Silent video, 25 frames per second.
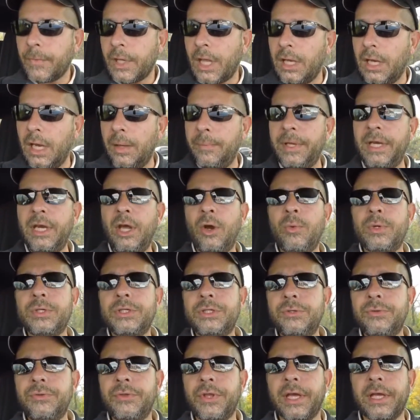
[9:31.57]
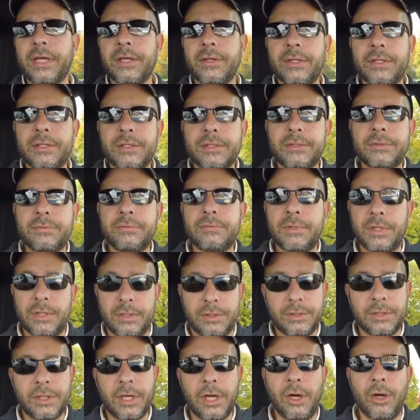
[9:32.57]
Let me know what you think of the
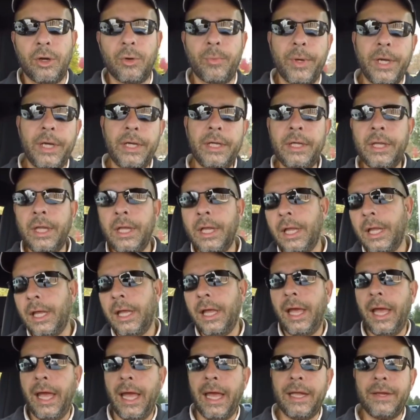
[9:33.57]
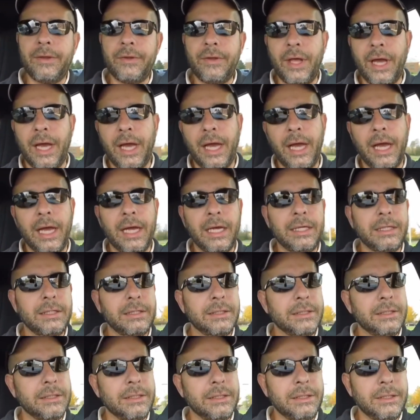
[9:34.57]
Tacoma. And
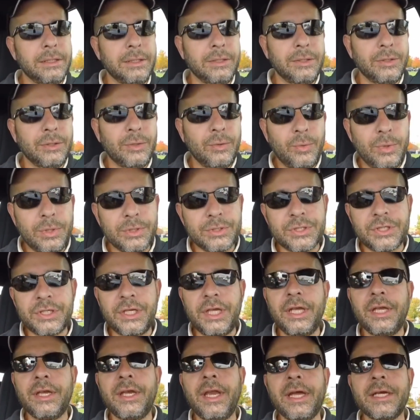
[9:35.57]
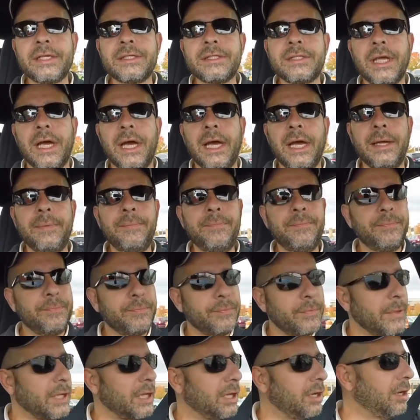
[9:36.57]
we'll see you next time
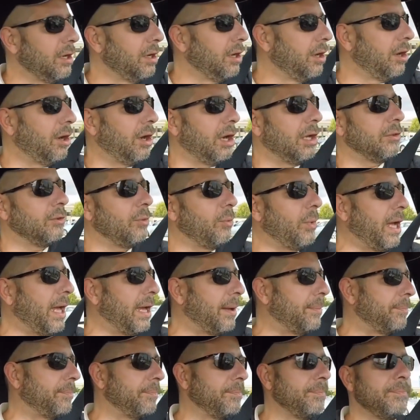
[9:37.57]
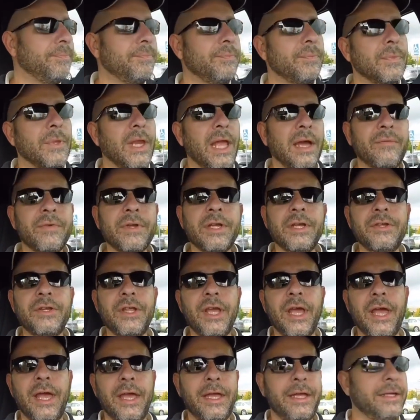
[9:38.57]
on the web. Have a good
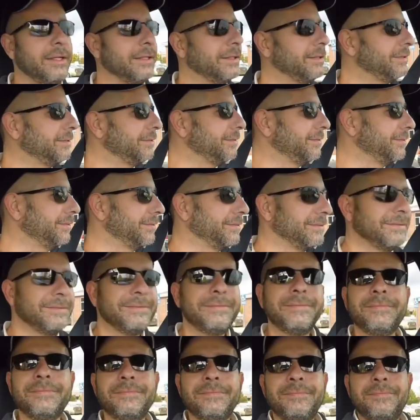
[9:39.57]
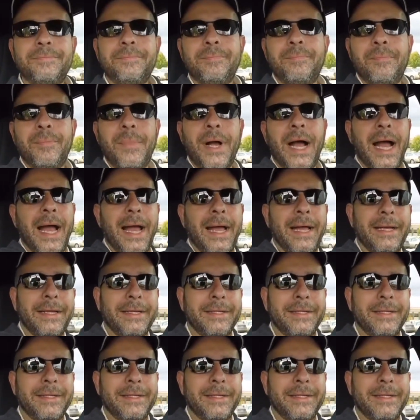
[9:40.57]
day. Bye.